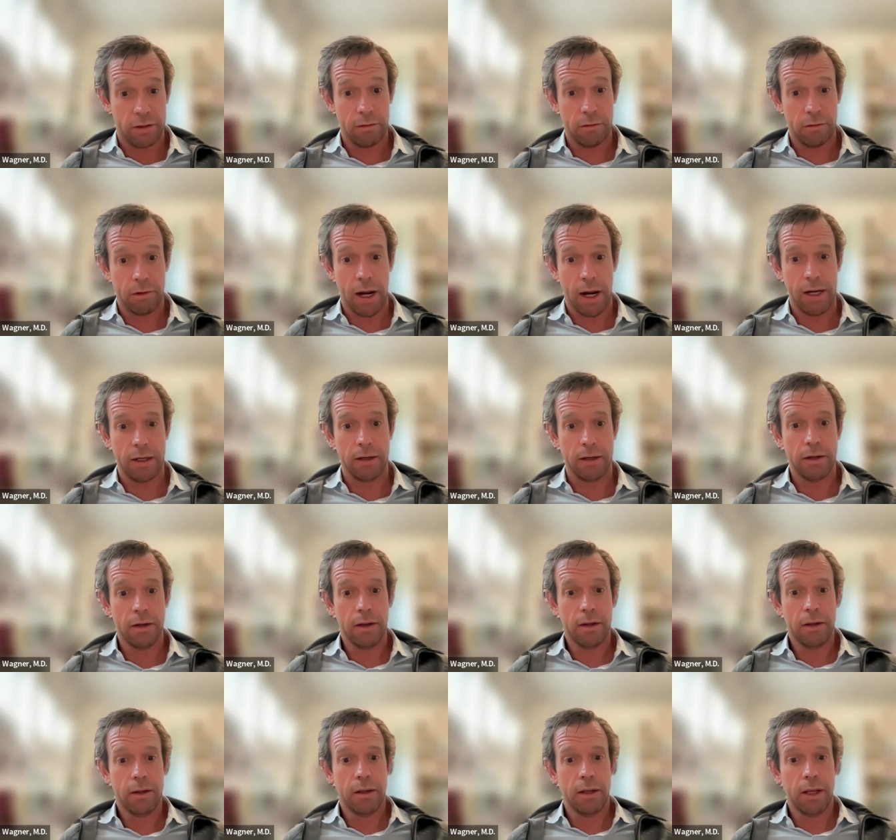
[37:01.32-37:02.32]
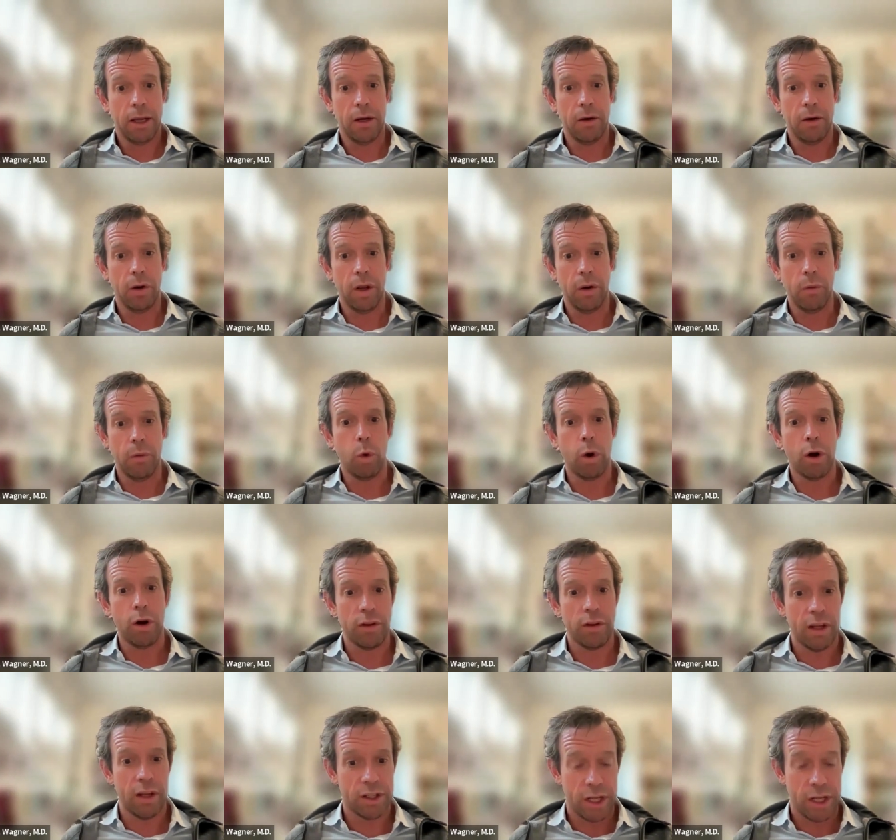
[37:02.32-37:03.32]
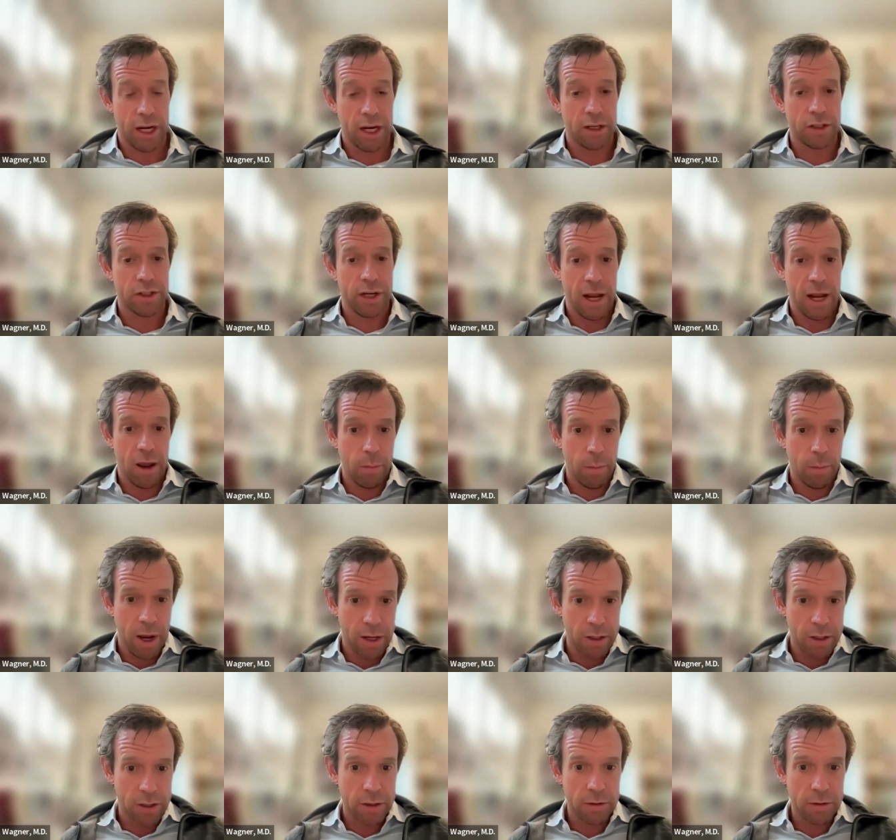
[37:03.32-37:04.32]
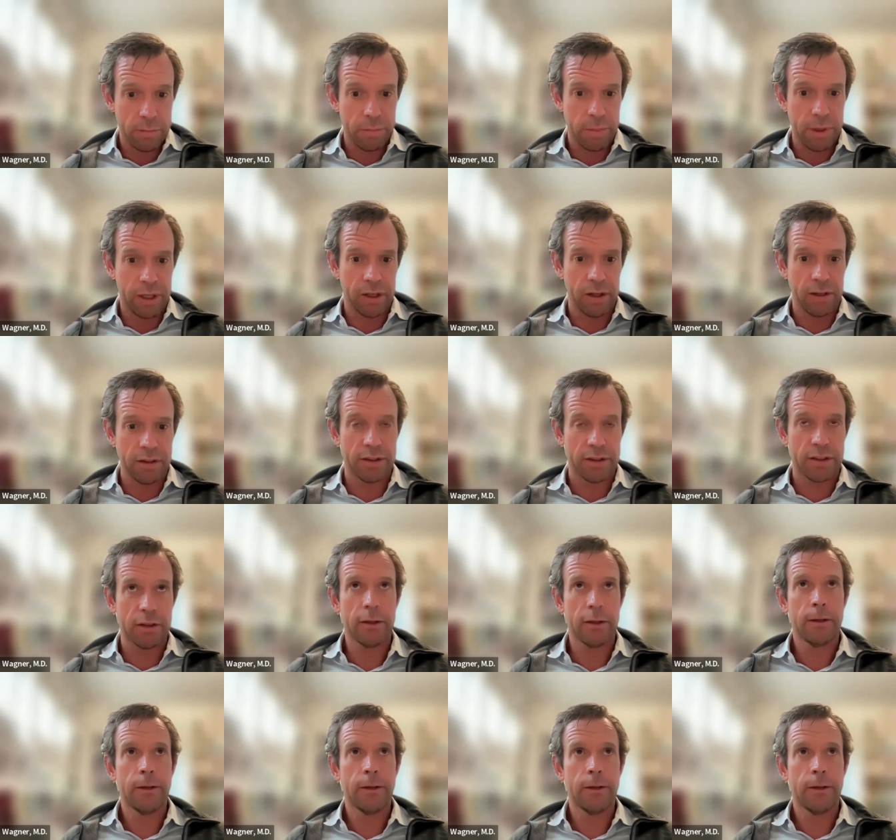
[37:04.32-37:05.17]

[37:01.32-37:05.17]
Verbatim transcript: right and and where do they change and how much because